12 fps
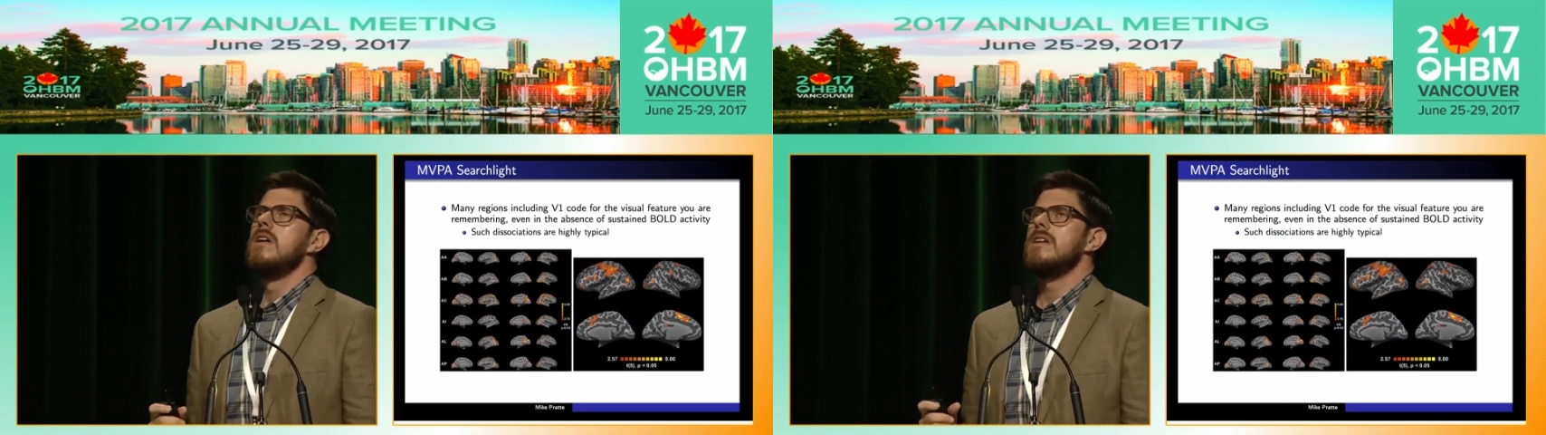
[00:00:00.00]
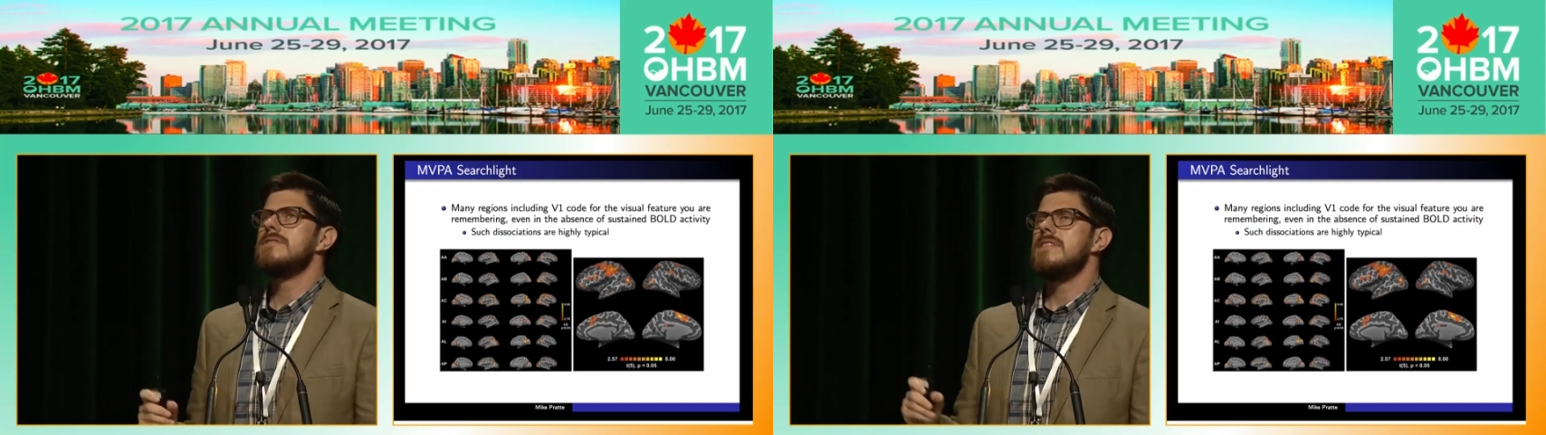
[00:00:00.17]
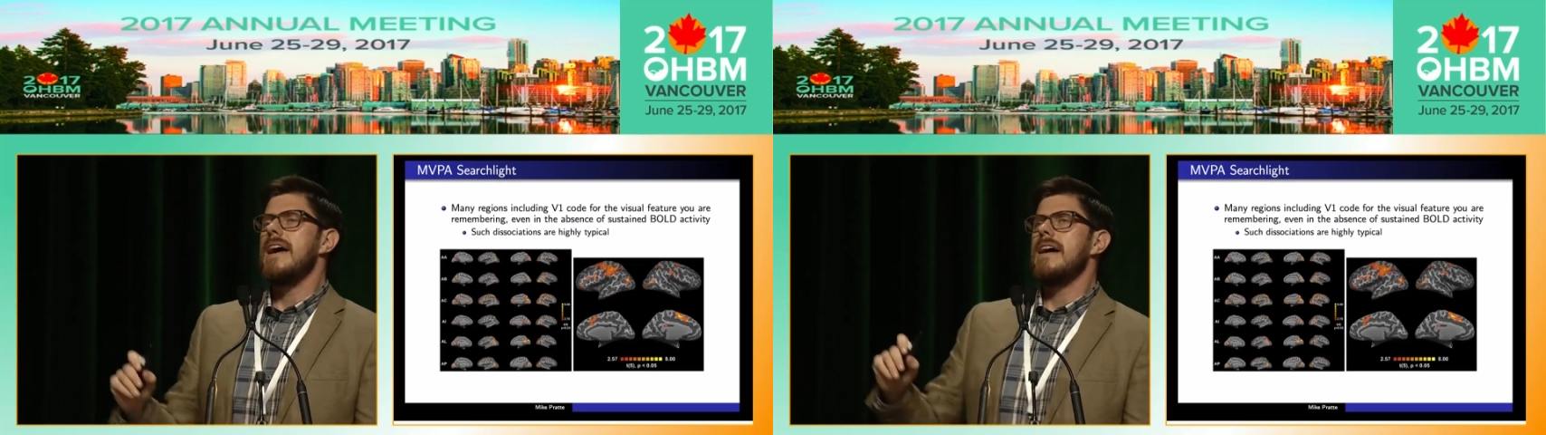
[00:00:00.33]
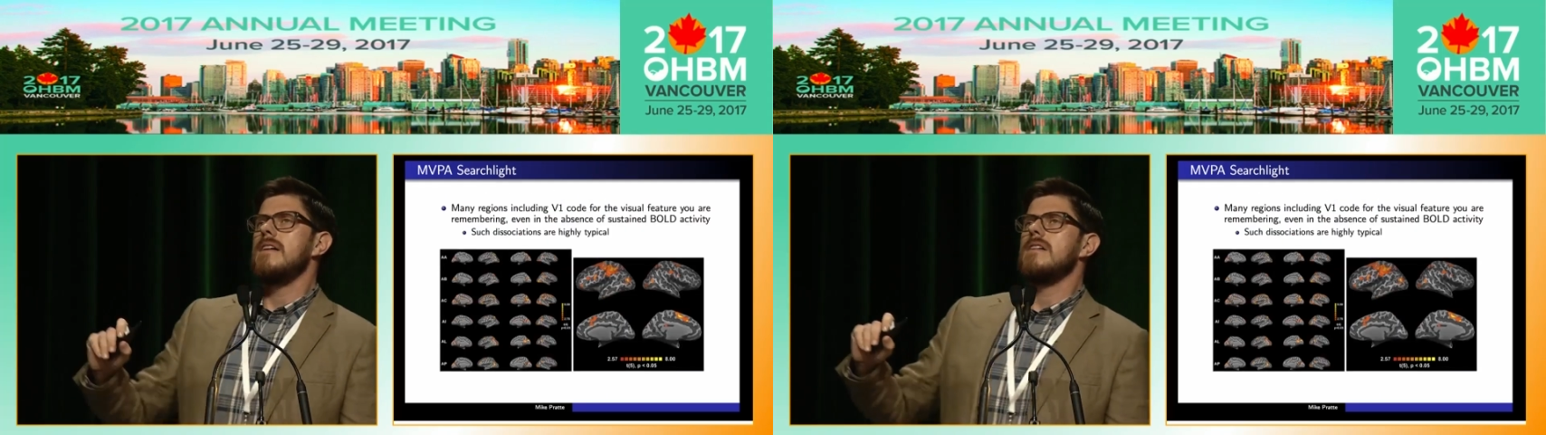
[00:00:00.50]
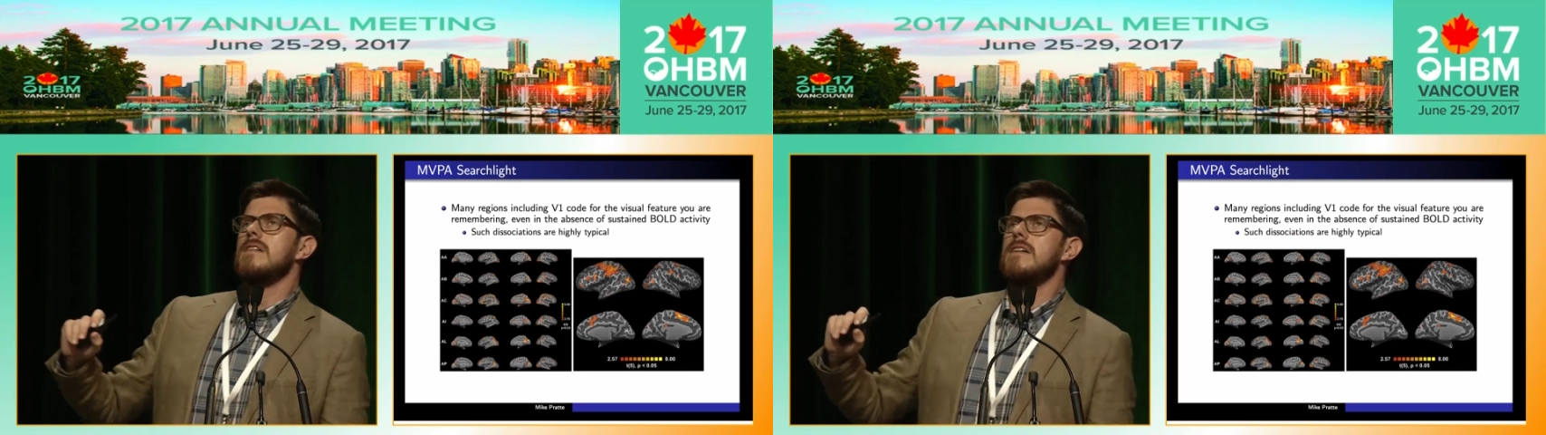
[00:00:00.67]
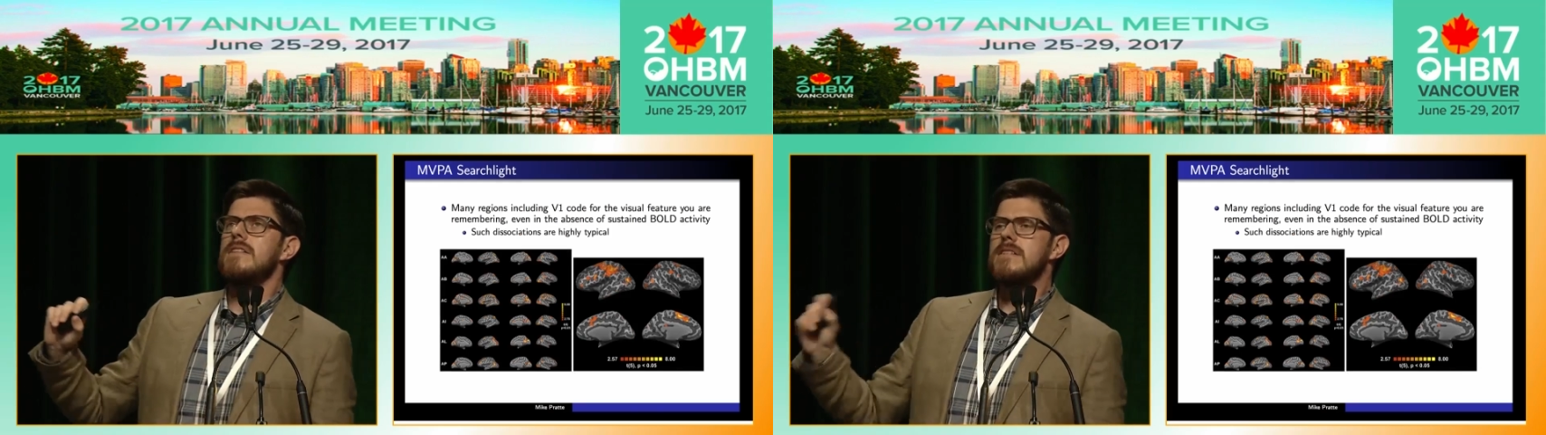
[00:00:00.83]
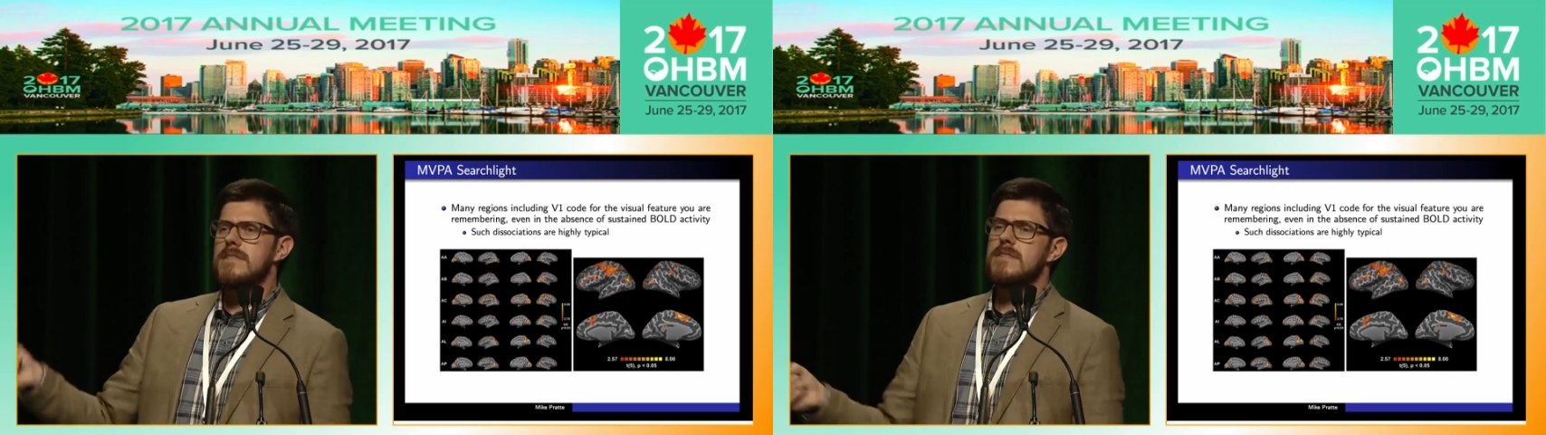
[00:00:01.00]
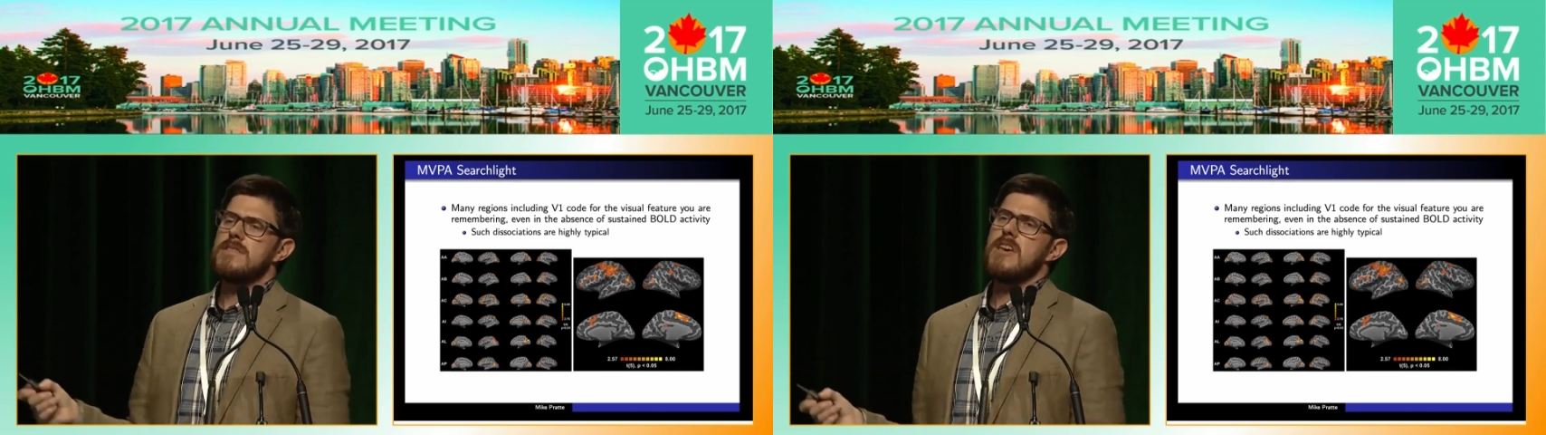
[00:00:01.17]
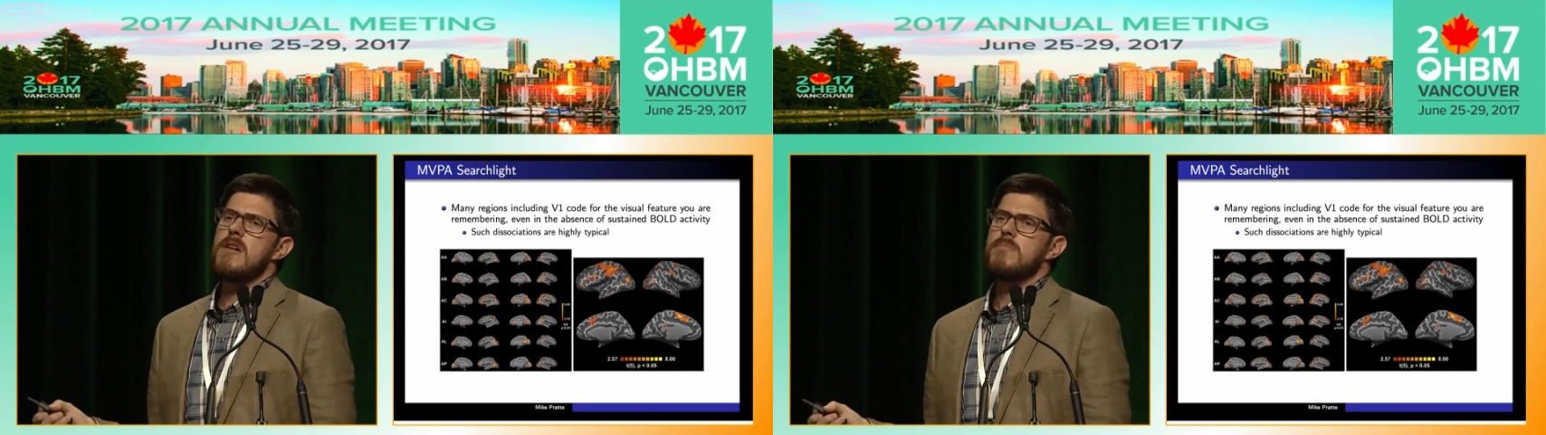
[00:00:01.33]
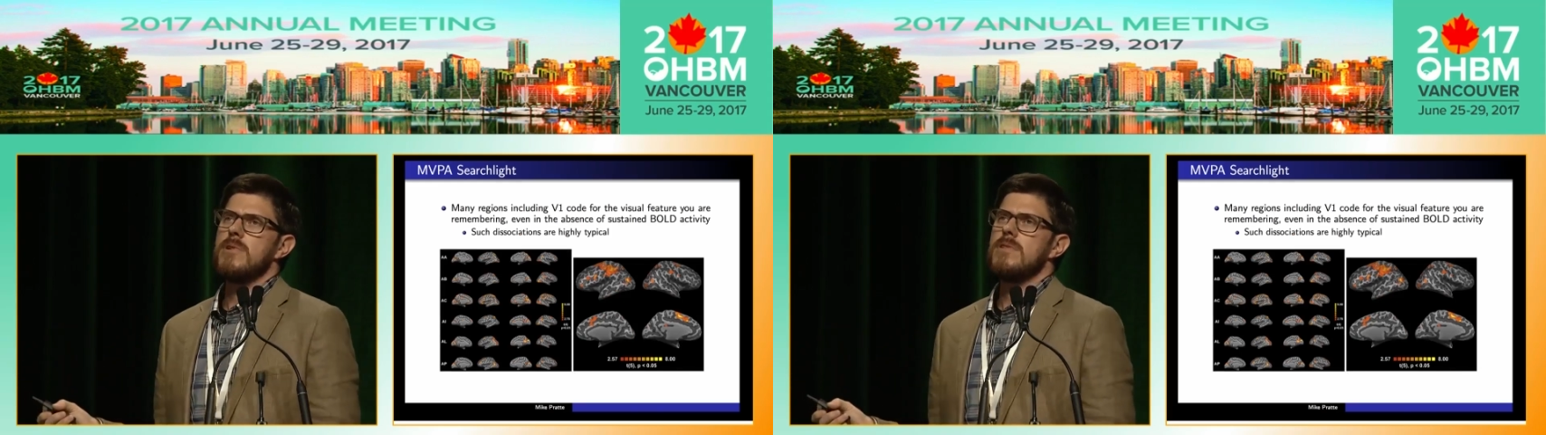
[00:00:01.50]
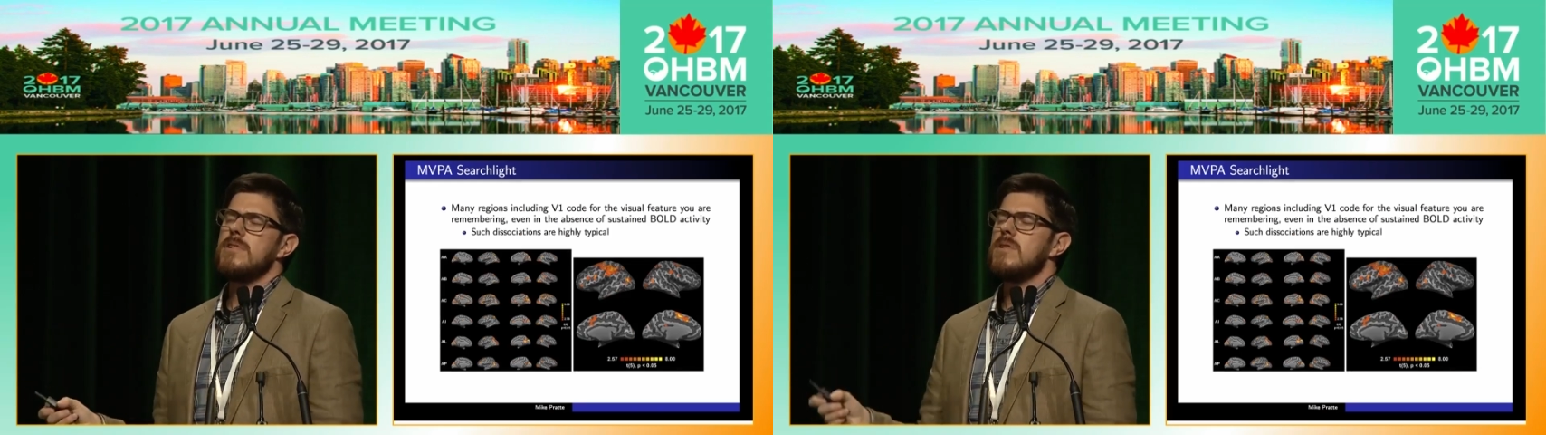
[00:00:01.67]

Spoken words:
is that in this example,